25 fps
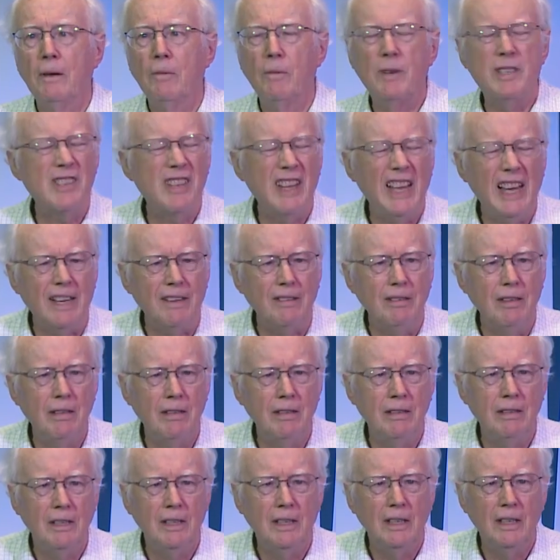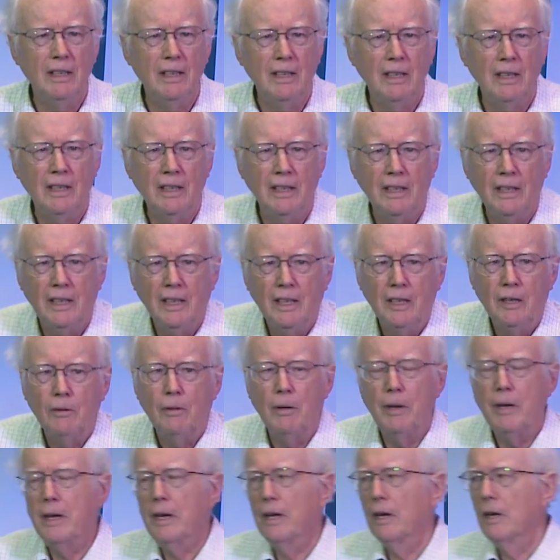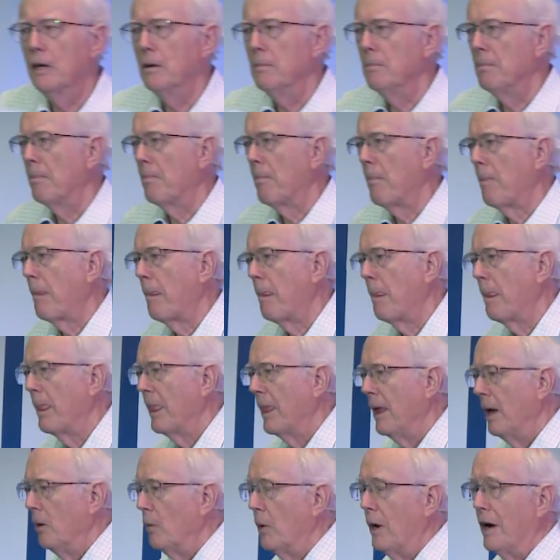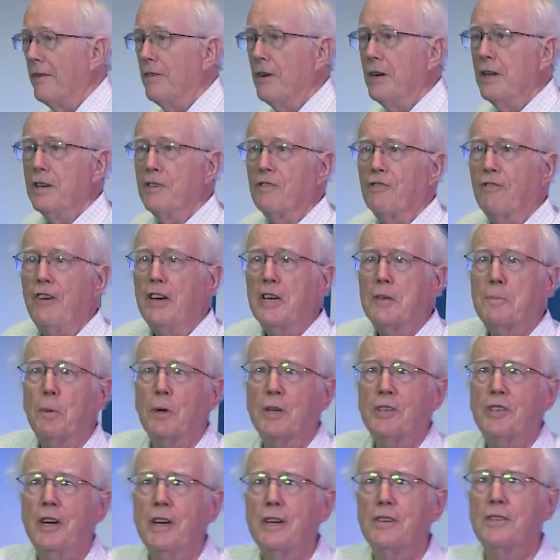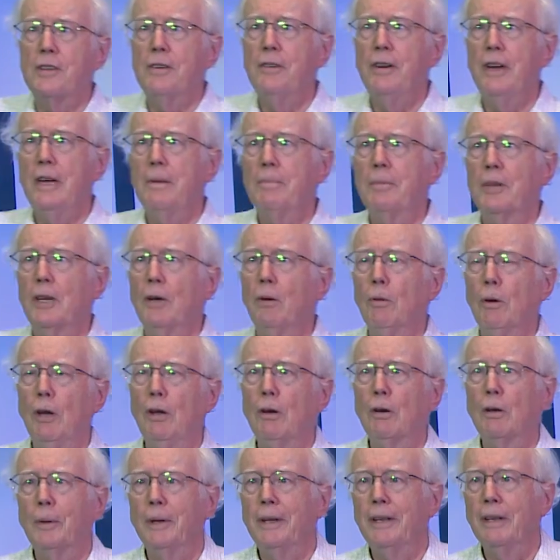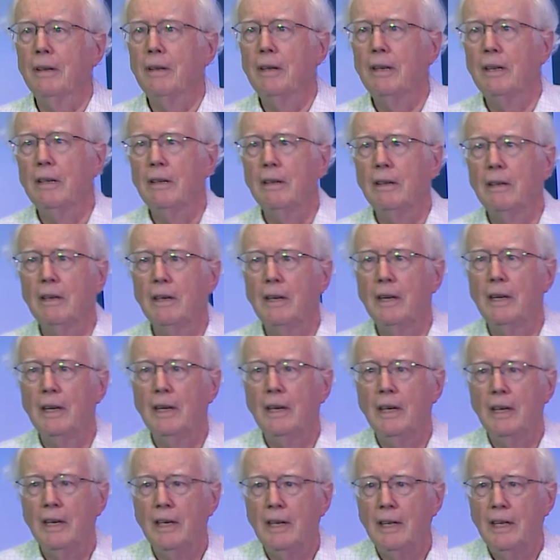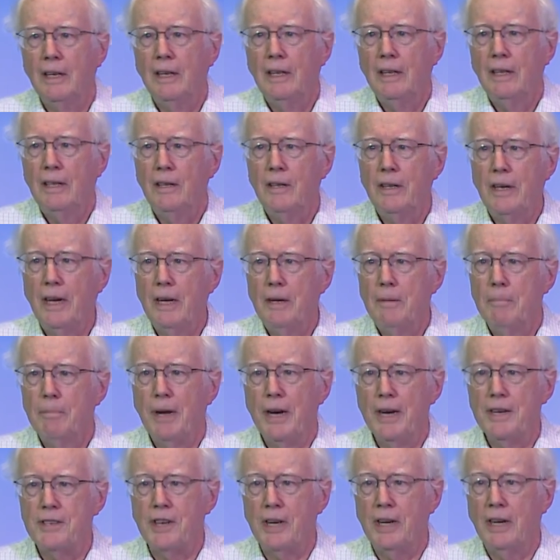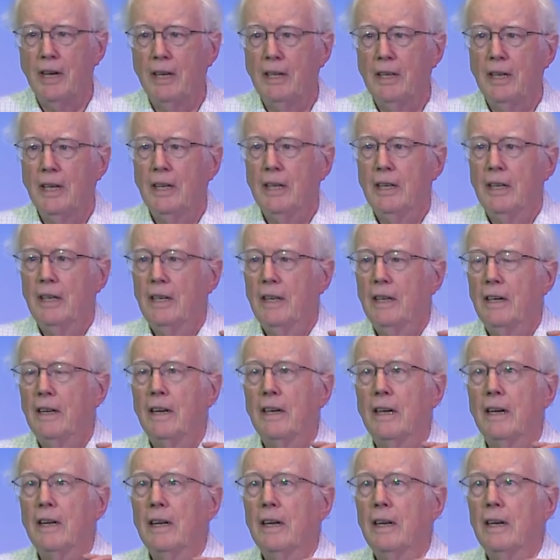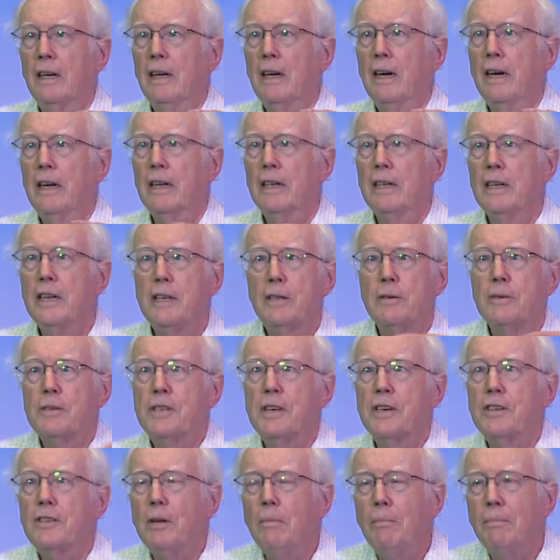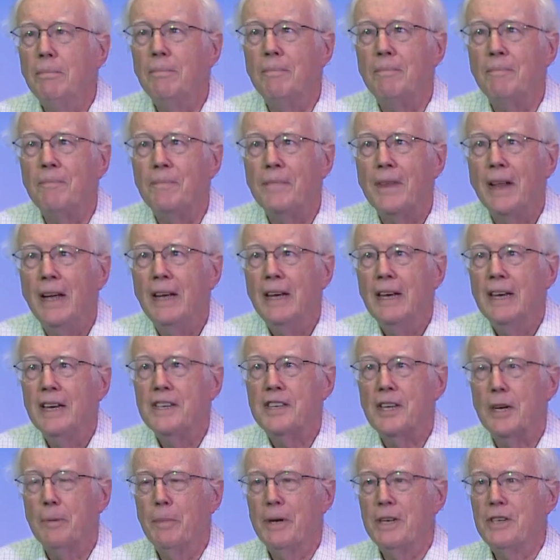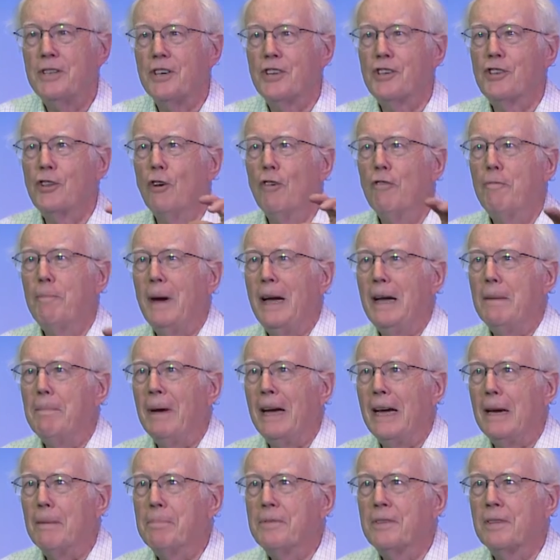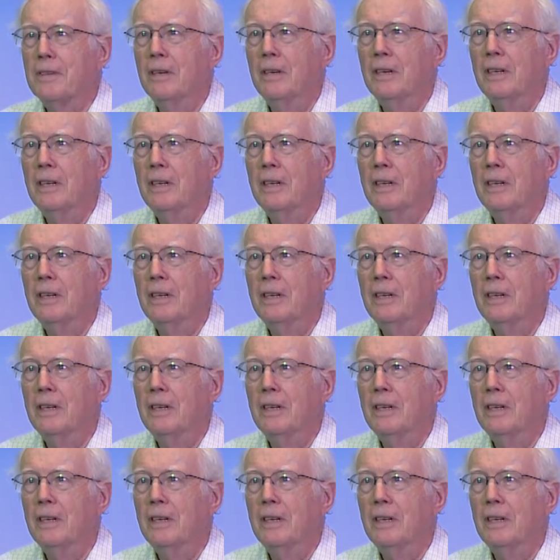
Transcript: What's that? Well, you know, whatever it is, Facebook changed their name to go along with it. Okay, but is it an ecosystem? Is it a bunch of stovepipe apps?